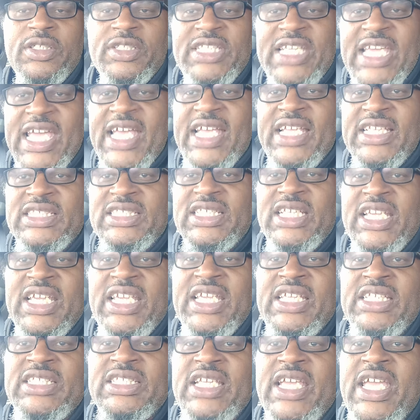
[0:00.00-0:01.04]
task
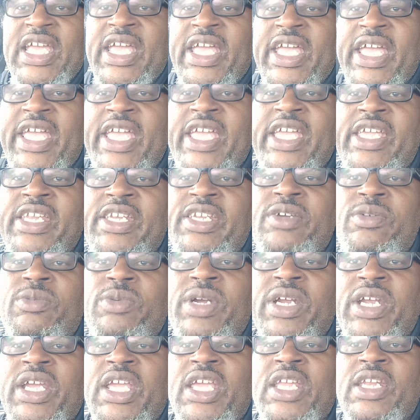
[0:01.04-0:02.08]
is at hand that
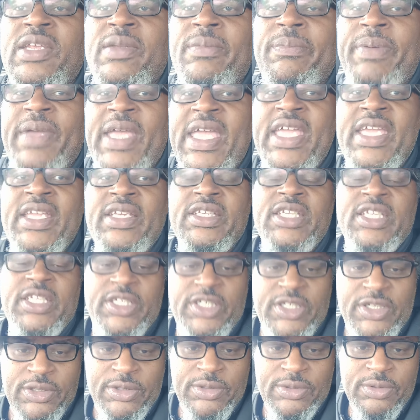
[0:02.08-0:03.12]
we're getting paid to
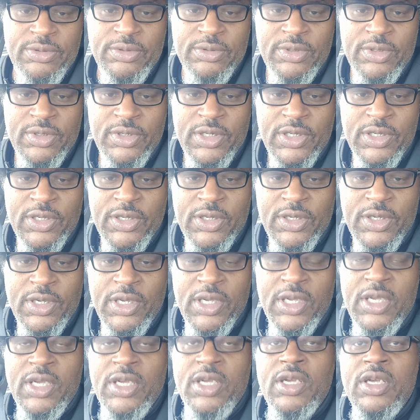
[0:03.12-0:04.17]
do,
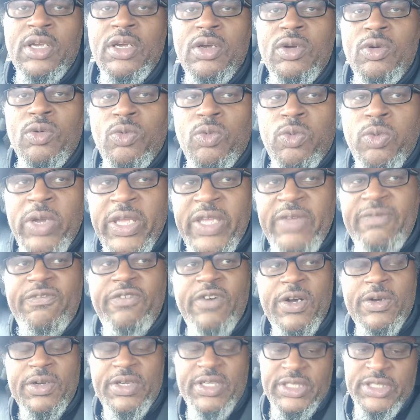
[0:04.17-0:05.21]
we
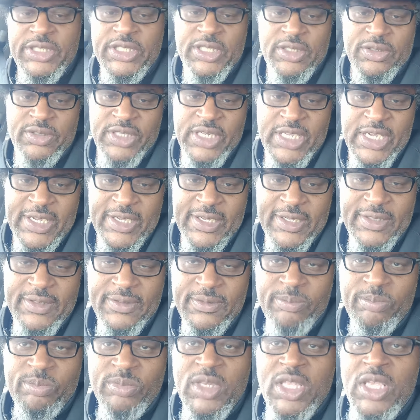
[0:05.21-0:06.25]
focus on that.
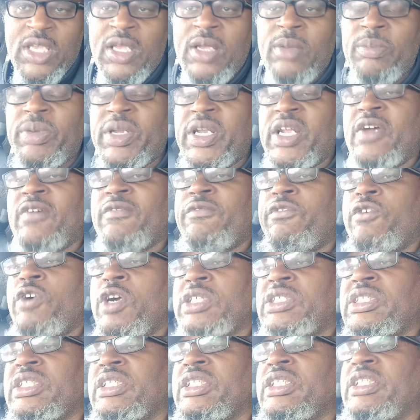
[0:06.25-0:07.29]
But
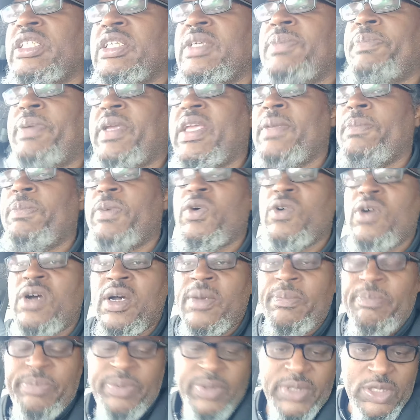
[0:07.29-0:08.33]
unfortunately, people
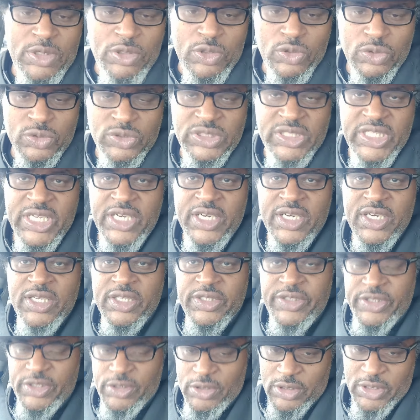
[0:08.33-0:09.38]
abuse their
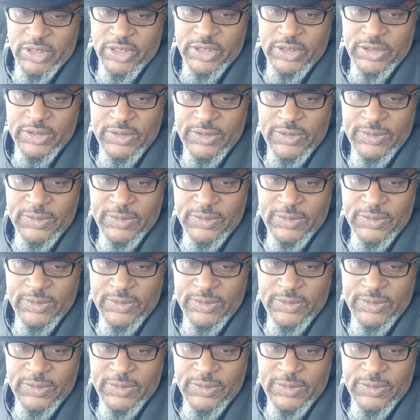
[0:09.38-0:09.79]
authority